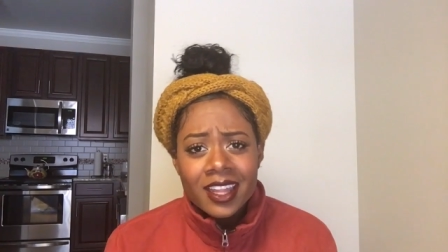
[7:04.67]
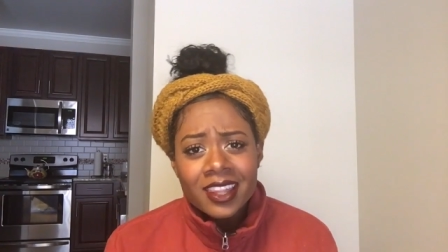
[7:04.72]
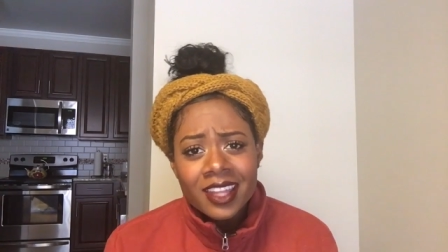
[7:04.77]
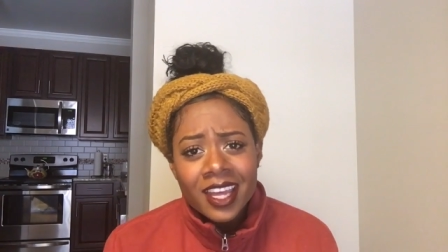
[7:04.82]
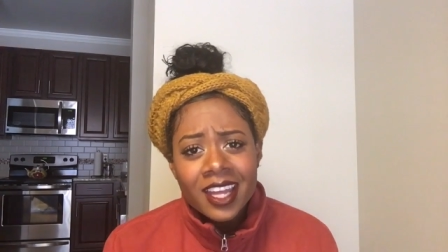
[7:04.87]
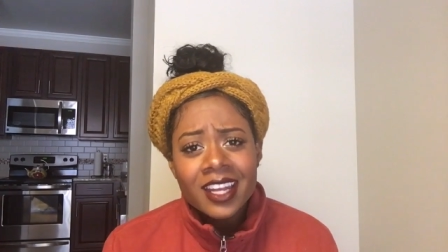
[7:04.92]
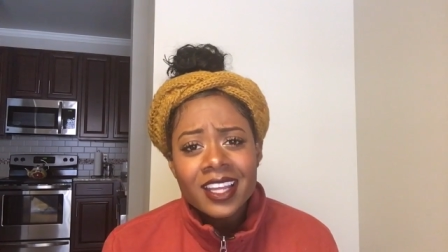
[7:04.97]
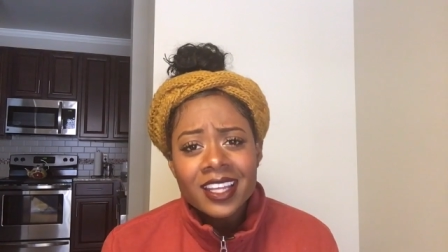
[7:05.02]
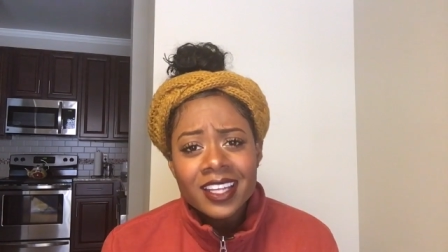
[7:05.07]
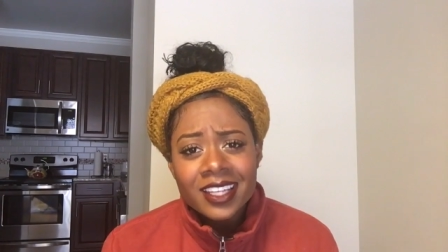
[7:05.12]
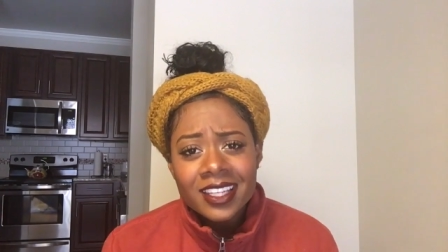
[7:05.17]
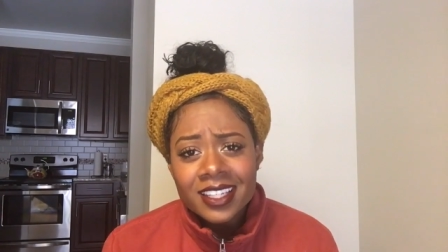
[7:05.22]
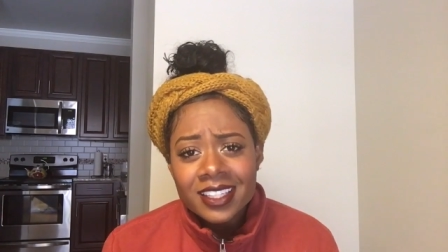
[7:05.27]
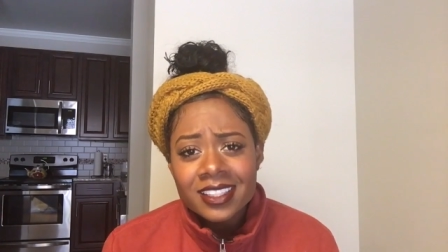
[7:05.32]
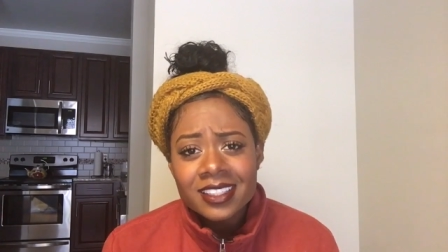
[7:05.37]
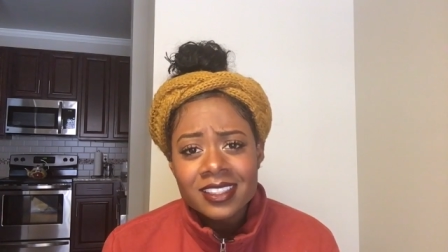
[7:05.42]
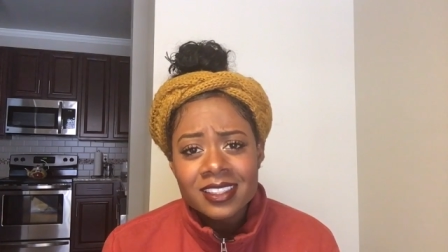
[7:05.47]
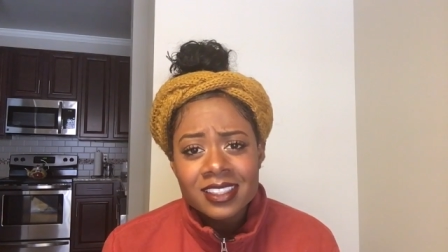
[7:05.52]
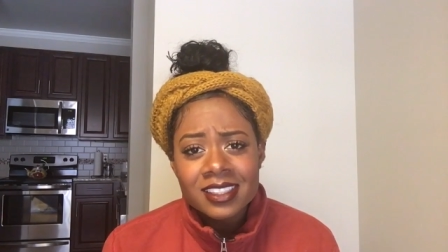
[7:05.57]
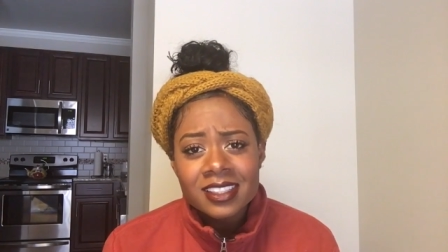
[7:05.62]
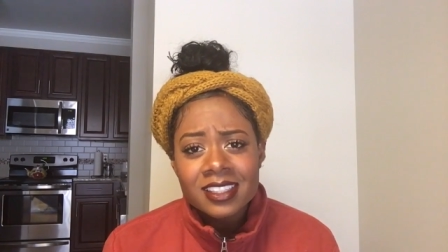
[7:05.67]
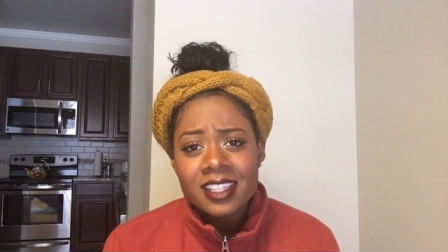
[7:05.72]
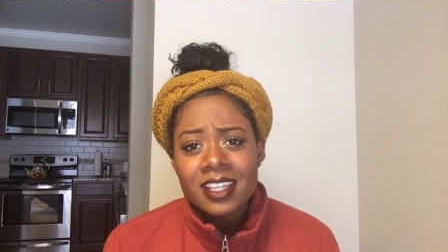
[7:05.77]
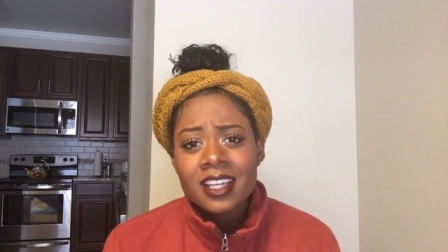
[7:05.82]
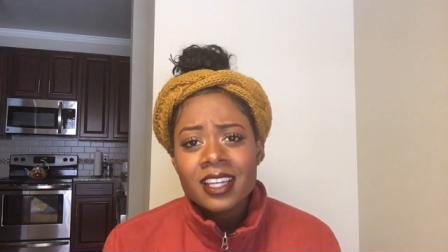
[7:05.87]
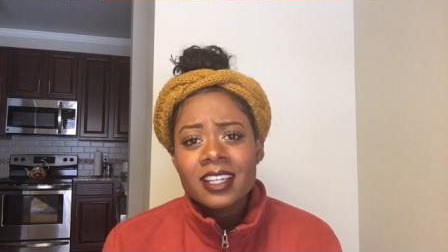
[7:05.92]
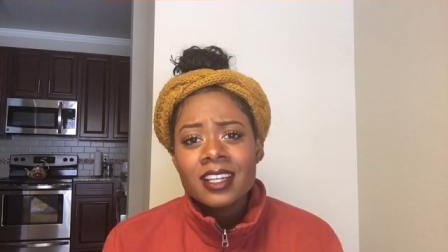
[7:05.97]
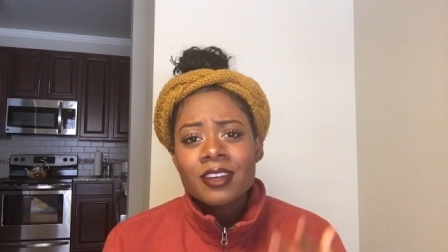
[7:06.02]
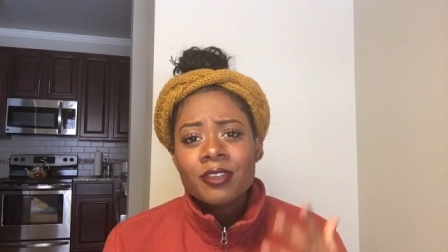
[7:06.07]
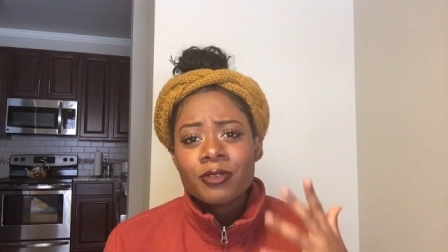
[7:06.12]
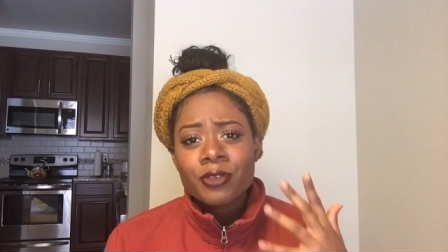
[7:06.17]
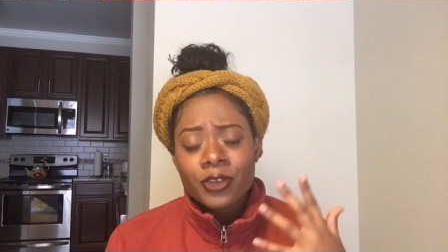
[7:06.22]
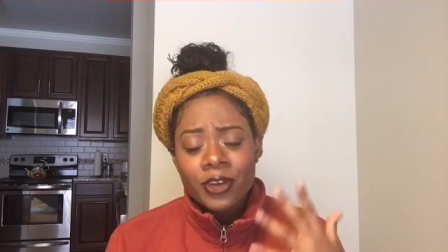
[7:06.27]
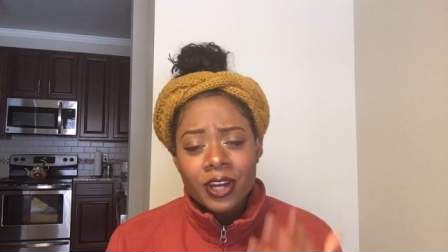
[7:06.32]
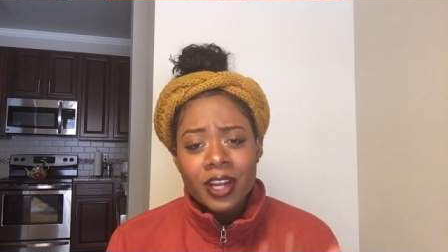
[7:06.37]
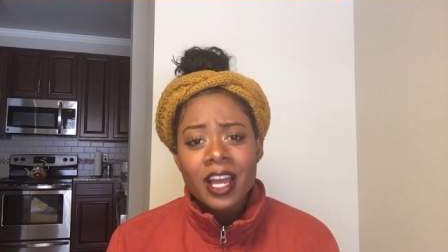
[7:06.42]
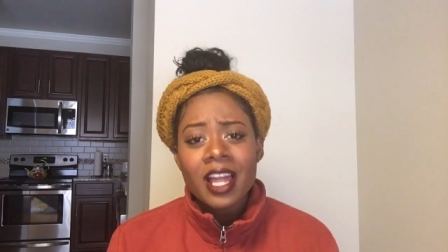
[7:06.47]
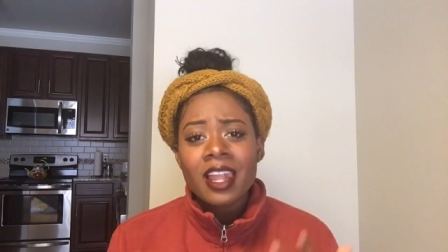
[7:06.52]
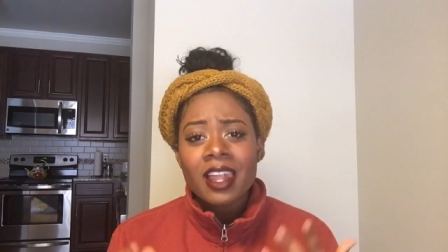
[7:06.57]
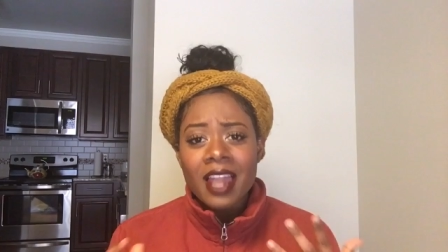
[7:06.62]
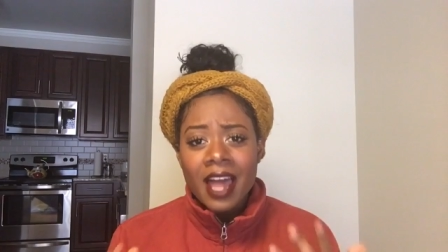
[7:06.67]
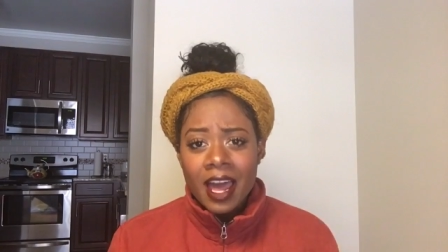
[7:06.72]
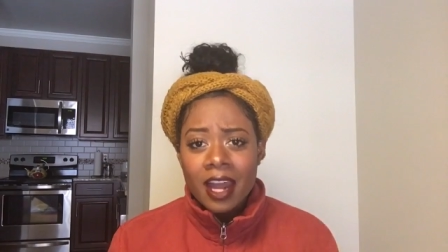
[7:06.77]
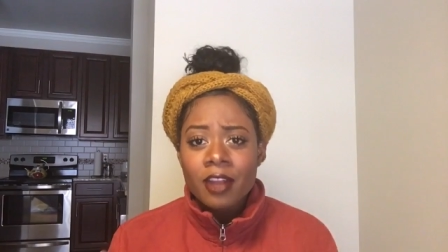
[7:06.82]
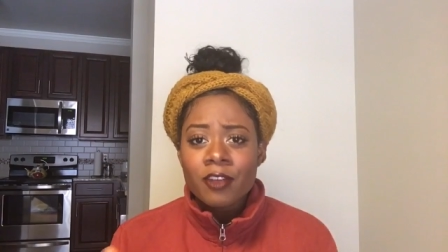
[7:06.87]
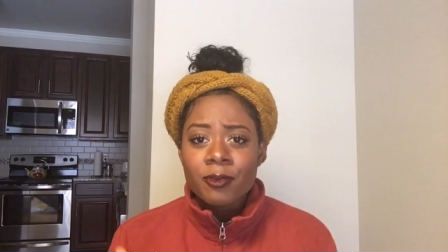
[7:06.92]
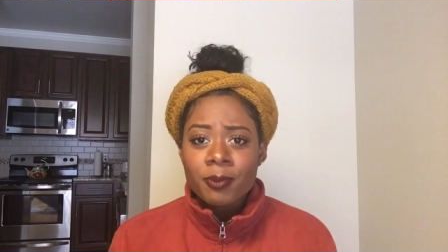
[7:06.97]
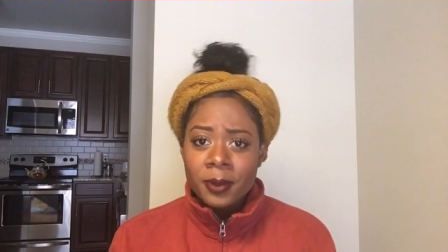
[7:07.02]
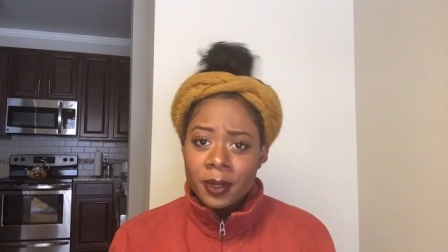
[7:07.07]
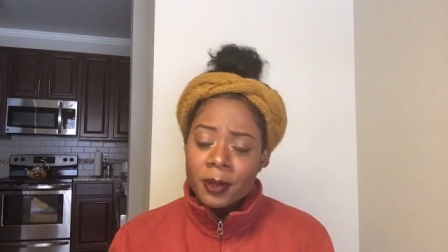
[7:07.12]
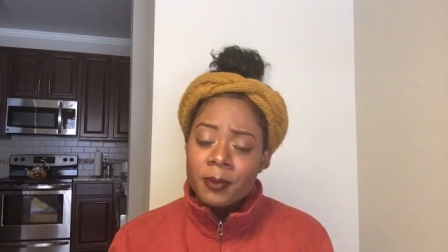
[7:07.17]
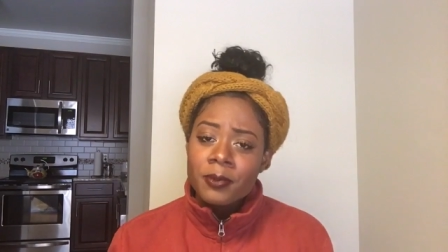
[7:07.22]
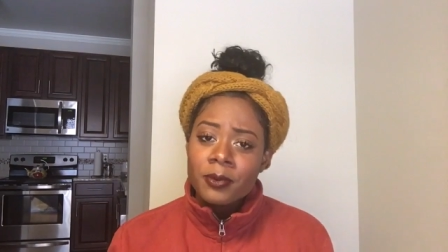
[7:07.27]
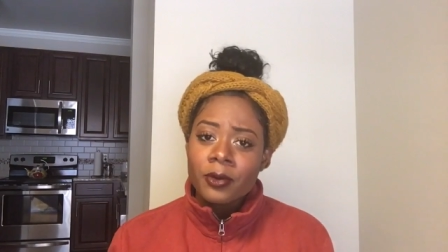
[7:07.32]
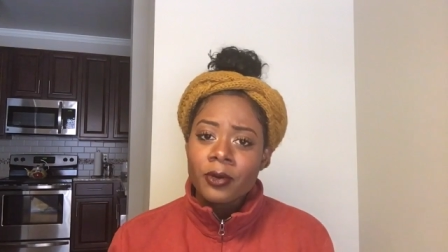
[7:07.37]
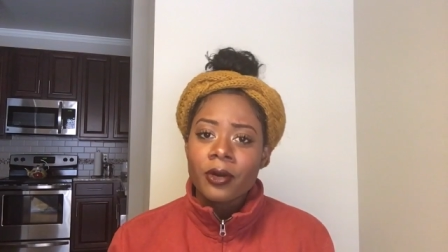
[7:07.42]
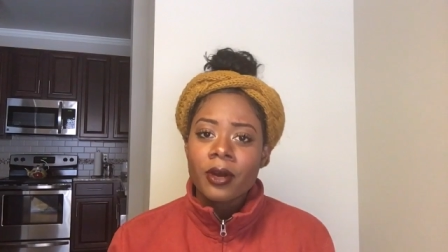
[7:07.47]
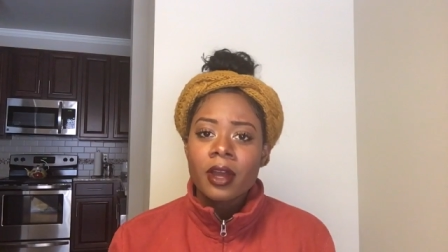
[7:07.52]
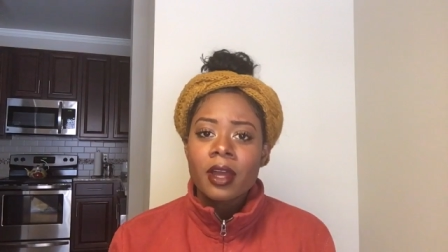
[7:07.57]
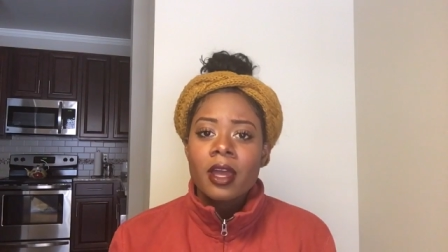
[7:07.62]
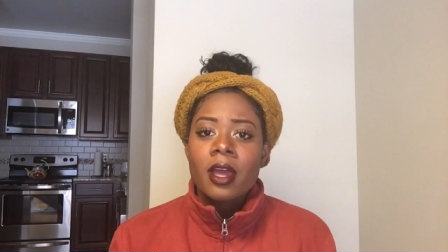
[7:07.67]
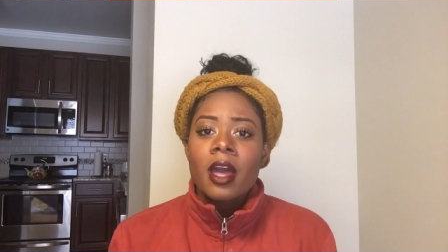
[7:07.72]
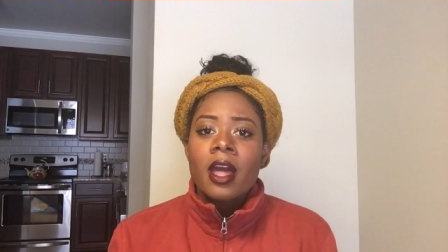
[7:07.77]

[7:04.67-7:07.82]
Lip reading: that is for a lot of people.